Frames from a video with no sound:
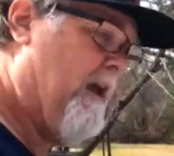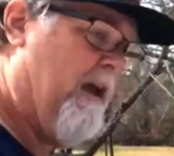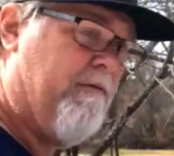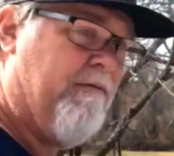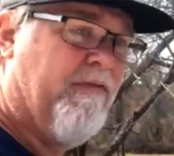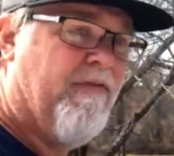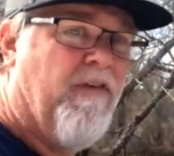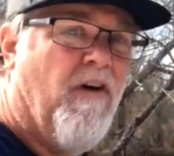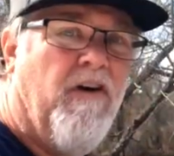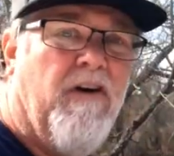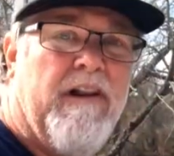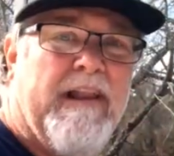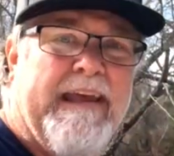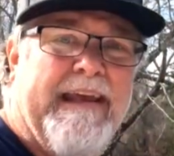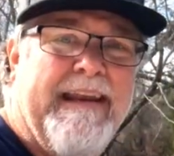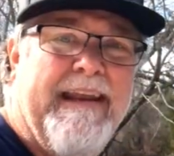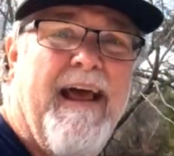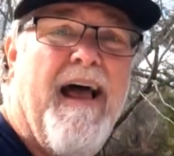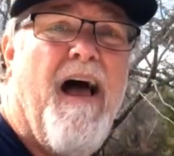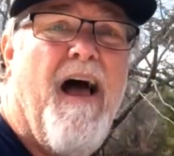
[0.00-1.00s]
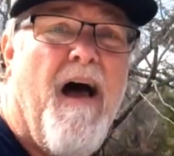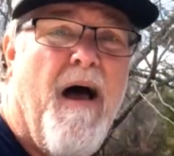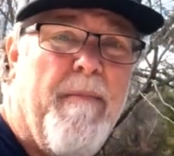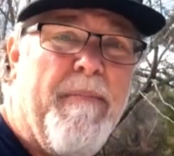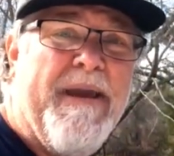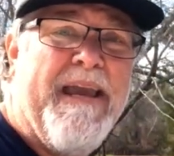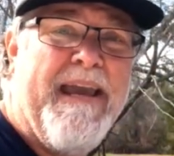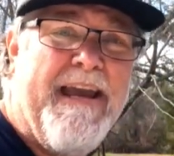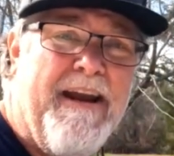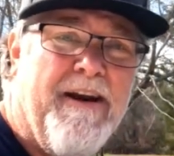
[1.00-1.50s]
unfurl it
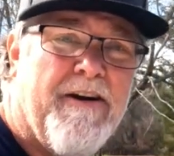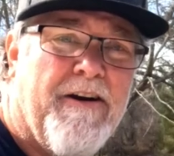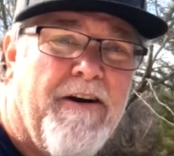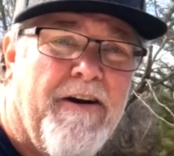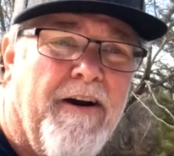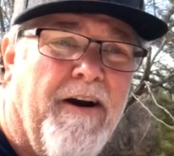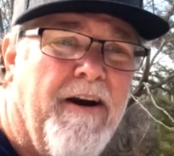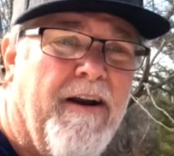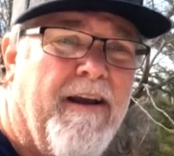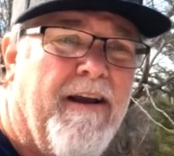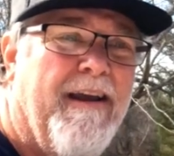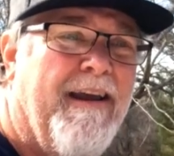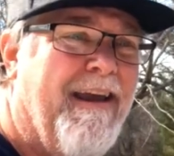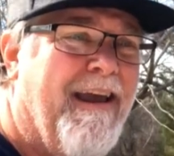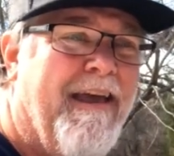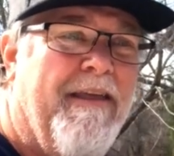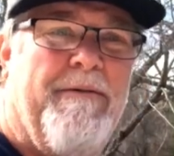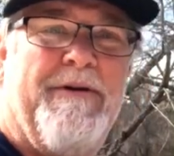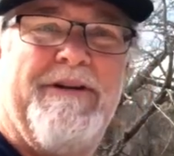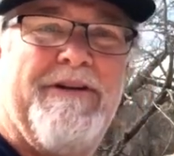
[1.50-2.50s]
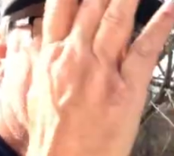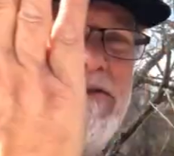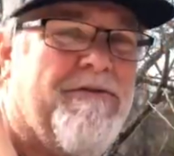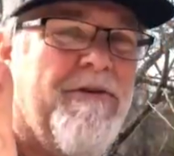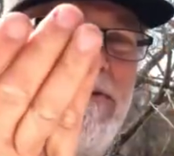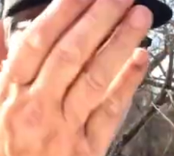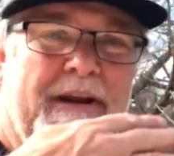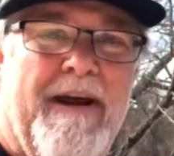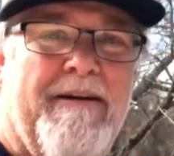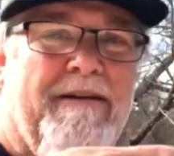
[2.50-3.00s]
up here, and then we just
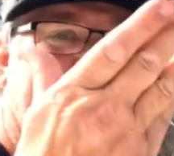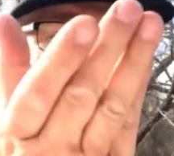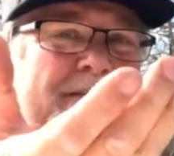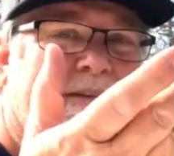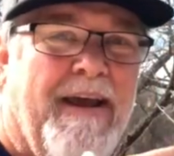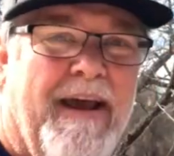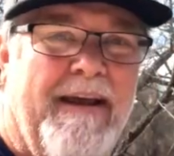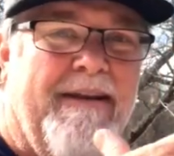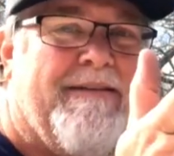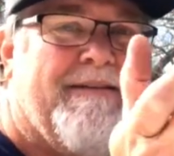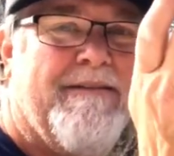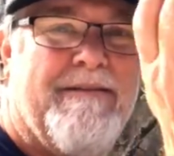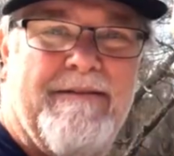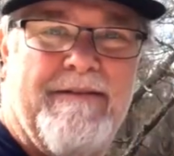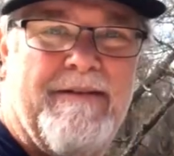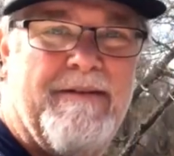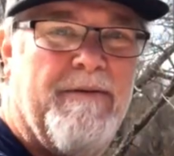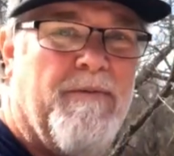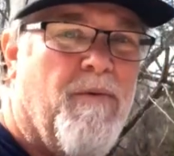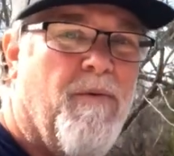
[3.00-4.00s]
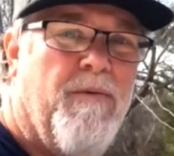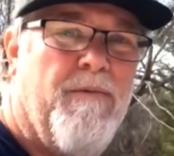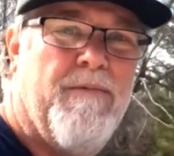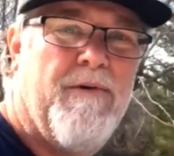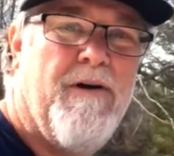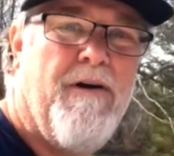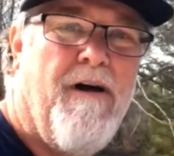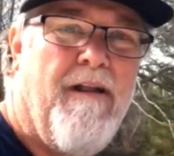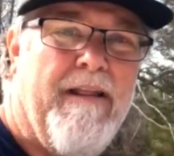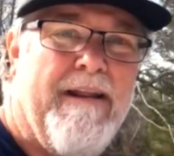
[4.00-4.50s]
throw it down on the sides and
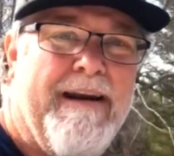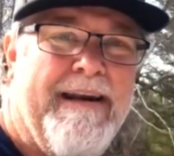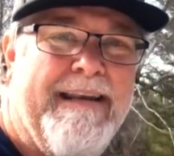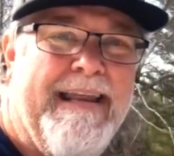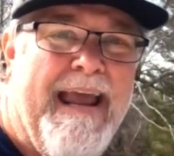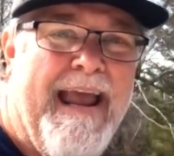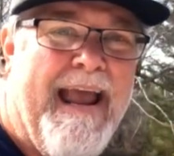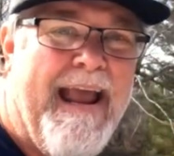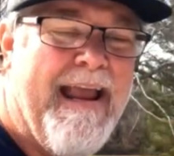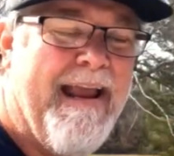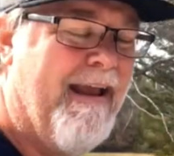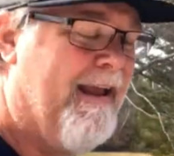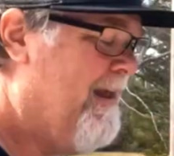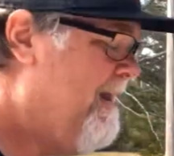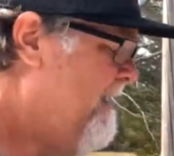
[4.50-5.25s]
call it a day.